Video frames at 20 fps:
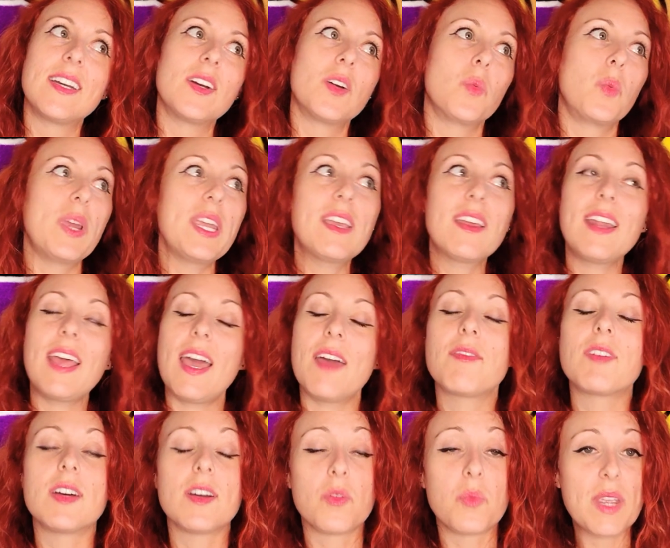we could have
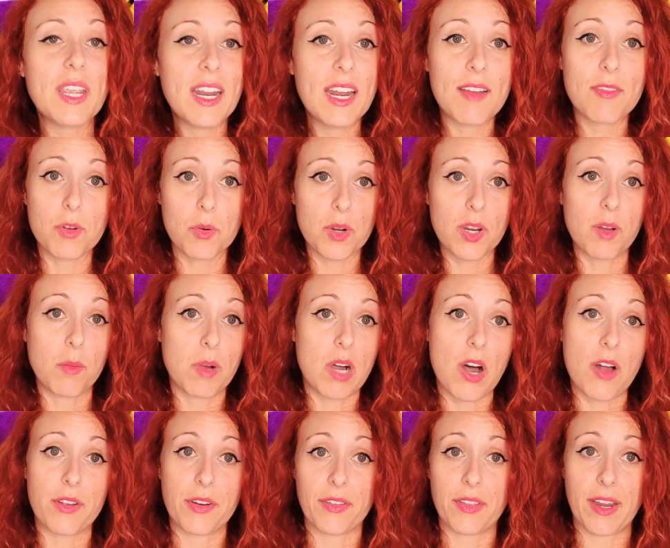a real
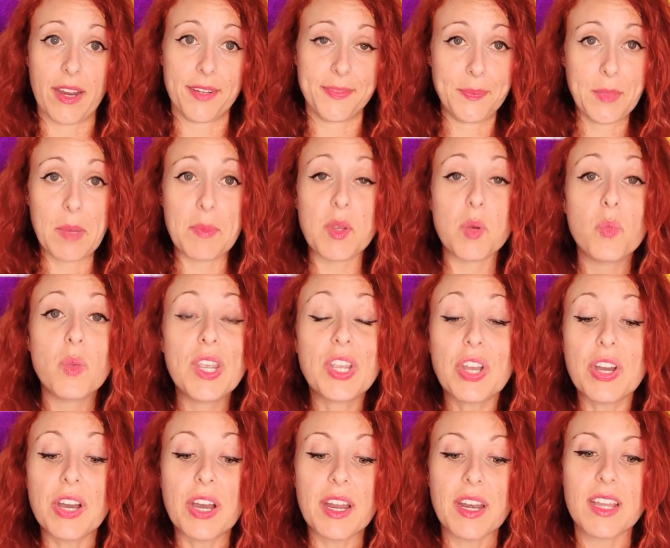baller there. I mean, we
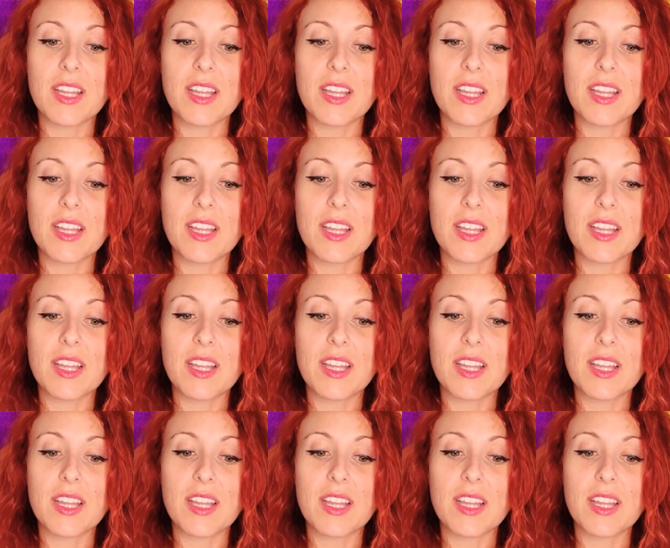could.